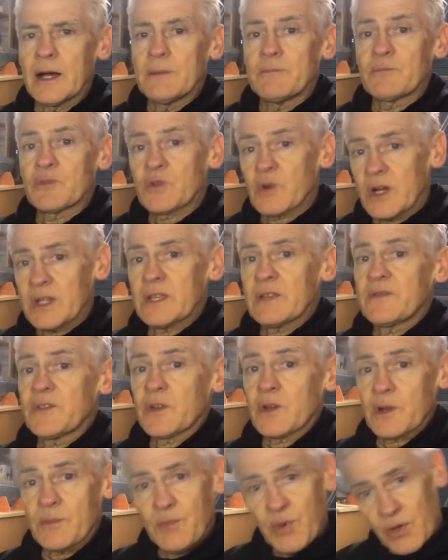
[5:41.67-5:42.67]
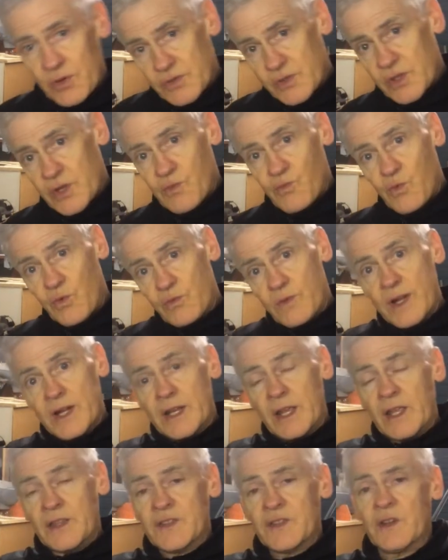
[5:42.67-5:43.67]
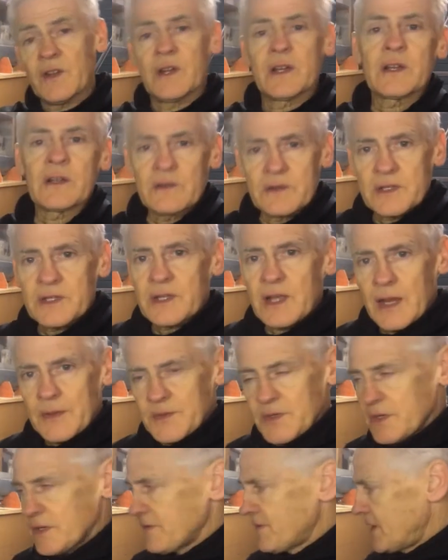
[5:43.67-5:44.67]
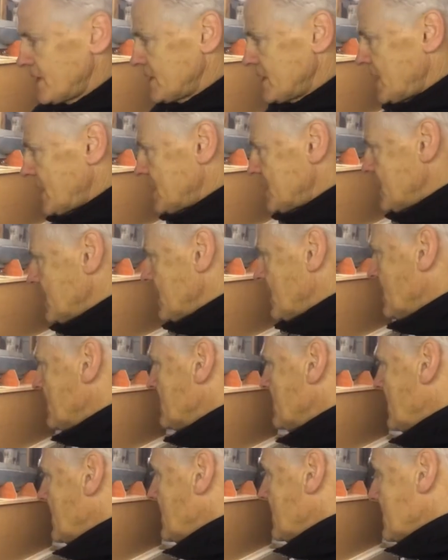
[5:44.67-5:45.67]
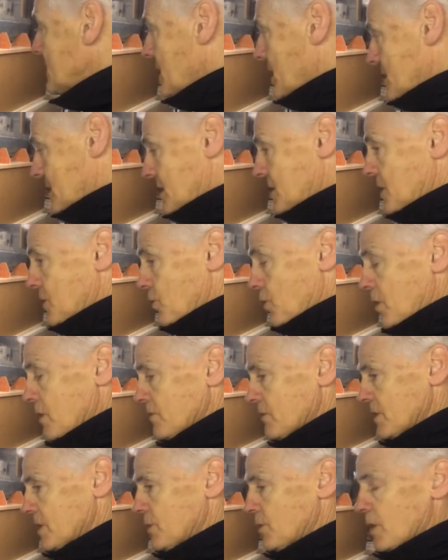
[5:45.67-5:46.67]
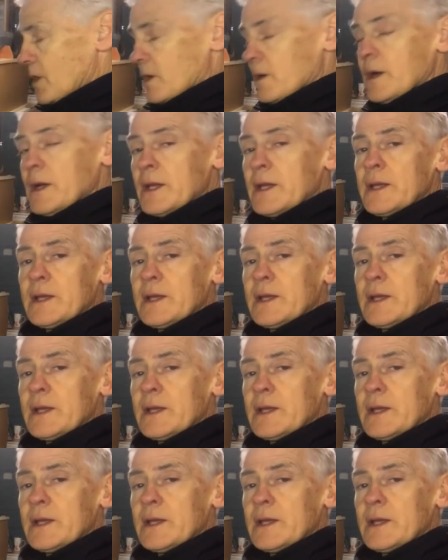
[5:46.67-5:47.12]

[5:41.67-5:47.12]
Great if you've got a pond, you can walk around the outside. It looks absolutely fantastic, and it does actually work really well.